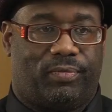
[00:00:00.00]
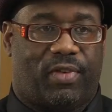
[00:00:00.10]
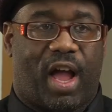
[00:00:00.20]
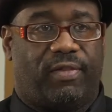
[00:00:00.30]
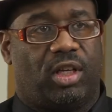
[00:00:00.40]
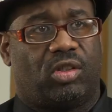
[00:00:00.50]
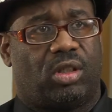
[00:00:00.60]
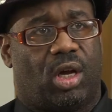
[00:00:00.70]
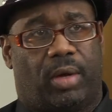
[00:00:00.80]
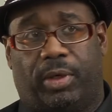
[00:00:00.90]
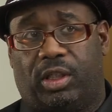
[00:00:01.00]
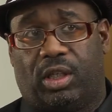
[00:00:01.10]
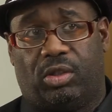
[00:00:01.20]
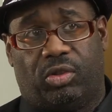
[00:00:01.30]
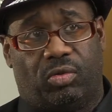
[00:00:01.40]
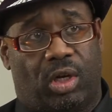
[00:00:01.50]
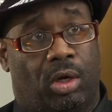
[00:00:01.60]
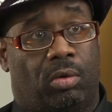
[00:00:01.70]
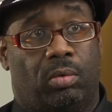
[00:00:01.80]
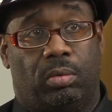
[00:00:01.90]
5 years ago, I would have told you,
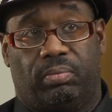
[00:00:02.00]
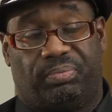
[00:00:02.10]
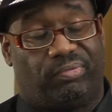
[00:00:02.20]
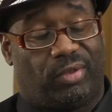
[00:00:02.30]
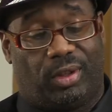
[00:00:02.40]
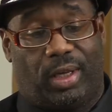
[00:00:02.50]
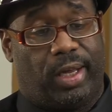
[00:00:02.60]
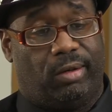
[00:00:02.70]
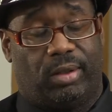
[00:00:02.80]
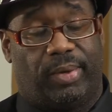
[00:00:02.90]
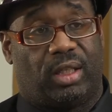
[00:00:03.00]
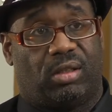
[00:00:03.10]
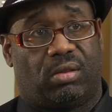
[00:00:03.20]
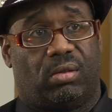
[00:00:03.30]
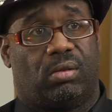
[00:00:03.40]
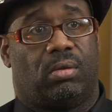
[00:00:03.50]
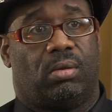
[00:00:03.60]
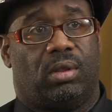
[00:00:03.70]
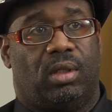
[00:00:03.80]
no, I ain't going back to school.